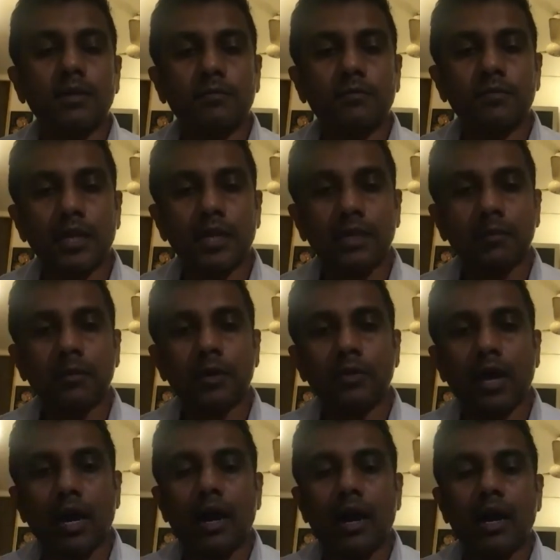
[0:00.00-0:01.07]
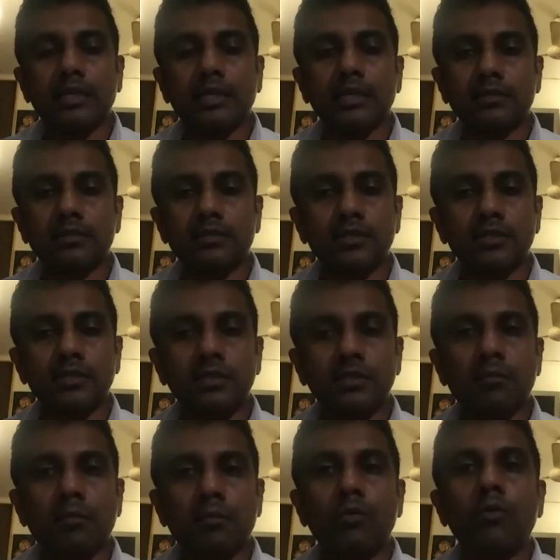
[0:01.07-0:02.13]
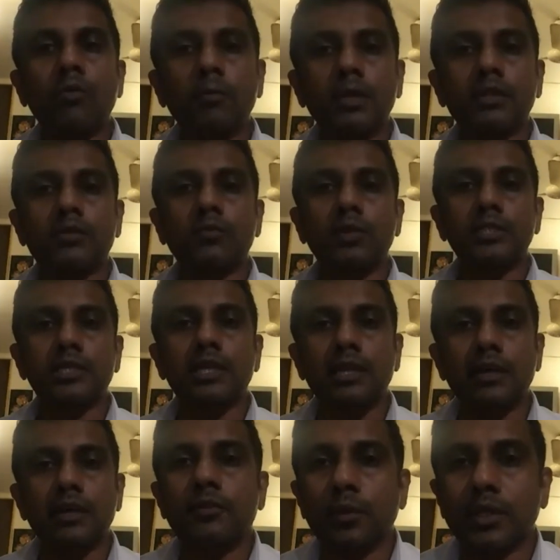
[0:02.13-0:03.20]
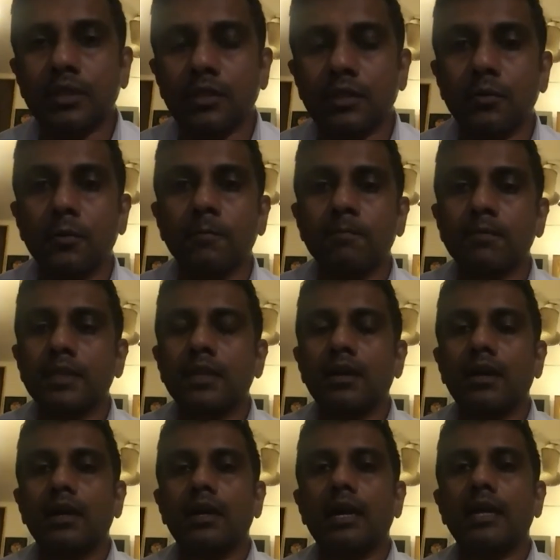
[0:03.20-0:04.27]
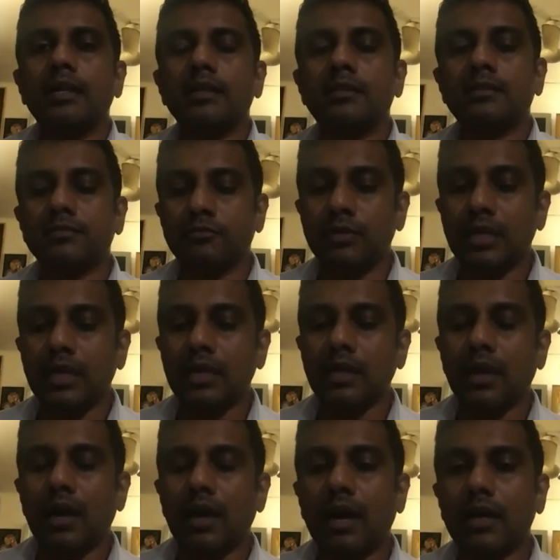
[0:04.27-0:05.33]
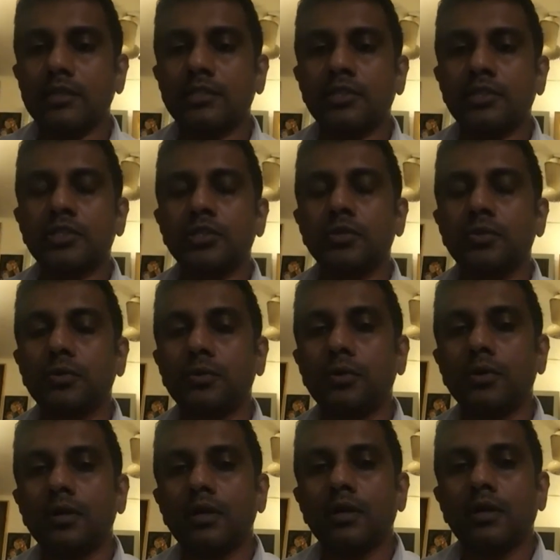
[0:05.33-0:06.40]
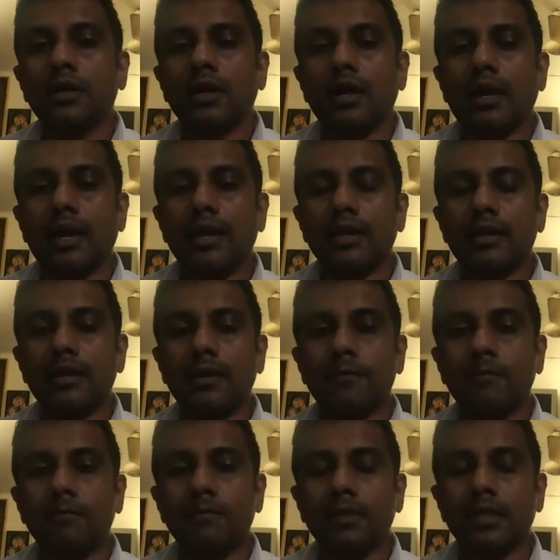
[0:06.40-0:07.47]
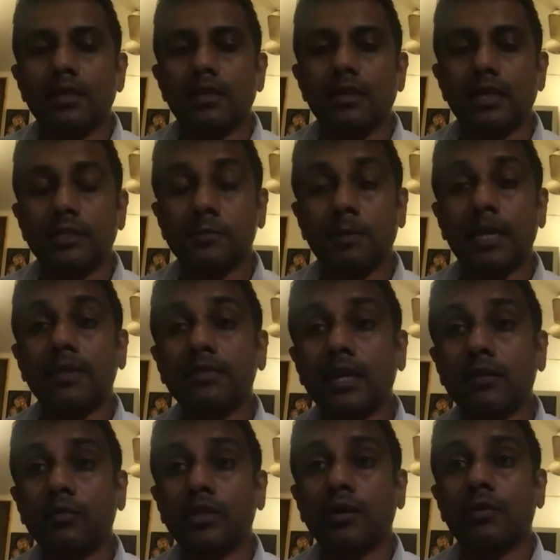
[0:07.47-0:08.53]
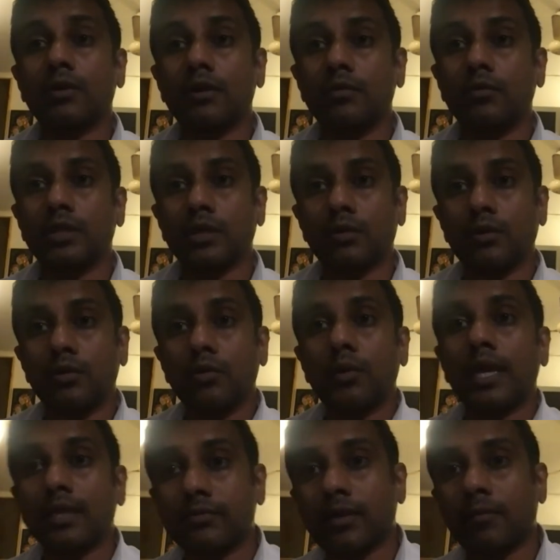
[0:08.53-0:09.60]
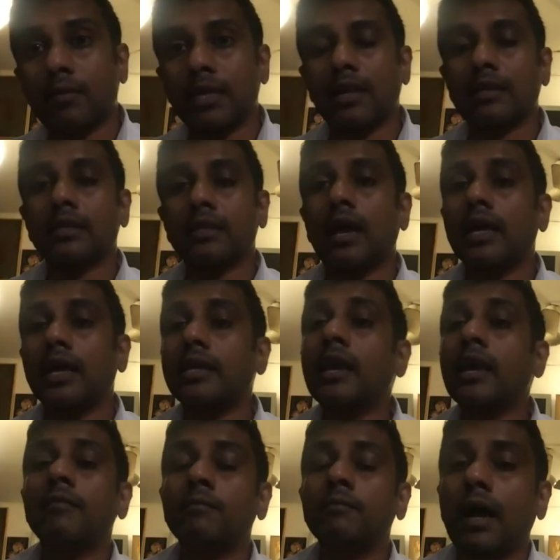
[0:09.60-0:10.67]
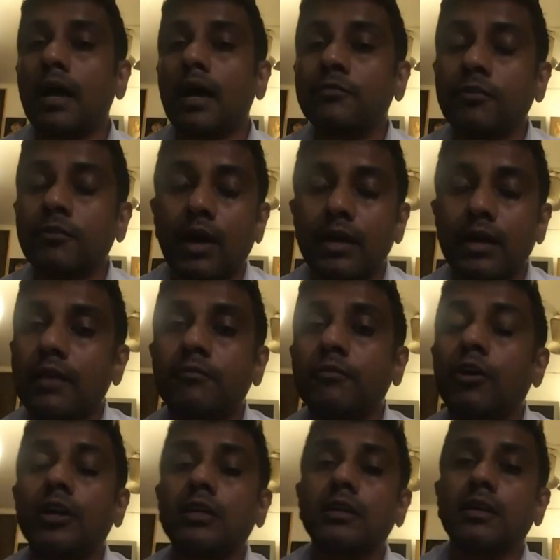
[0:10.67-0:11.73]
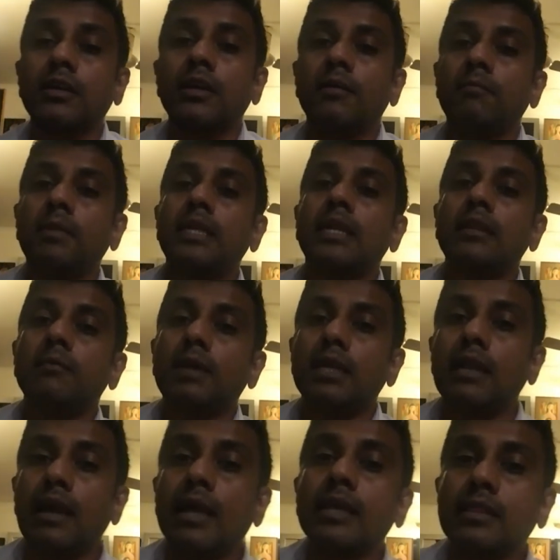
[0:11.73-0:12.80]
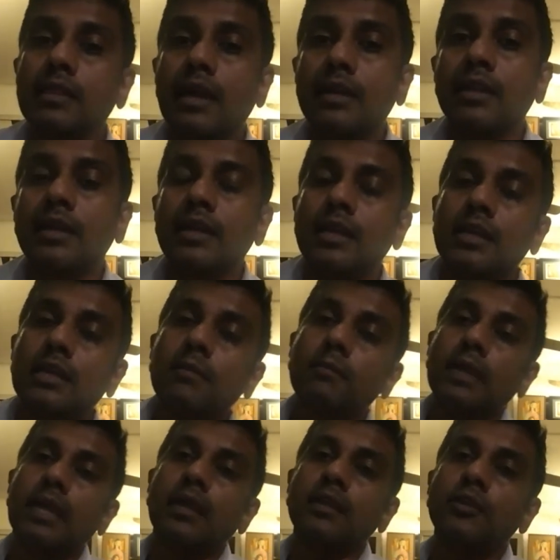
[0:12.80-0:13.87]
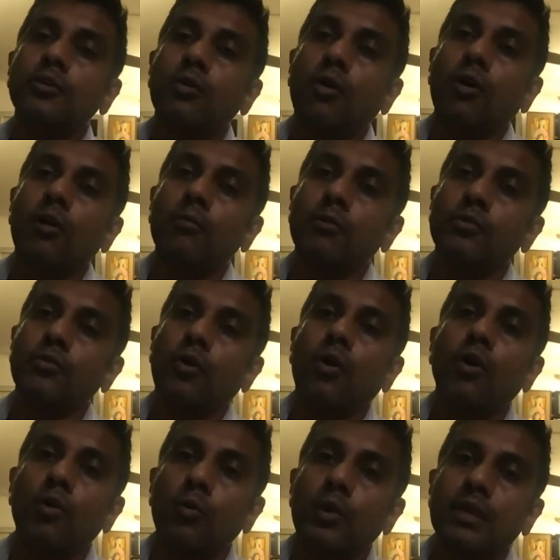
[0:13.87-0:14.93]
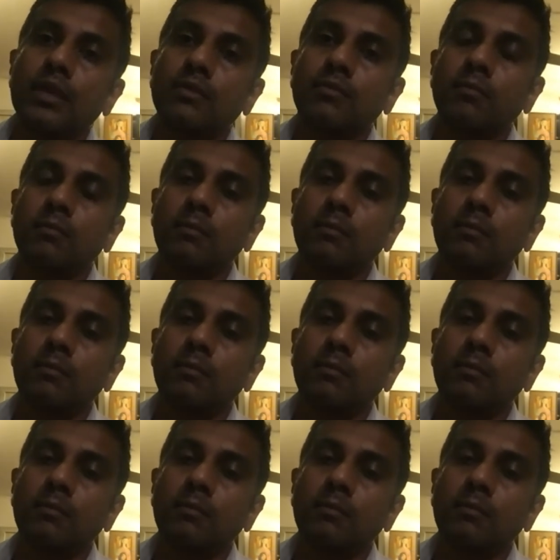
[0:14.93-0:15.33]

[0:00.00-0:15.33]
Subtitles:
forgetting about the art, it's just the moments which he left with you. And it's really hard to kind of explain that without knowing somebody like that. I, for one, have not met anybody like that. He made you almost always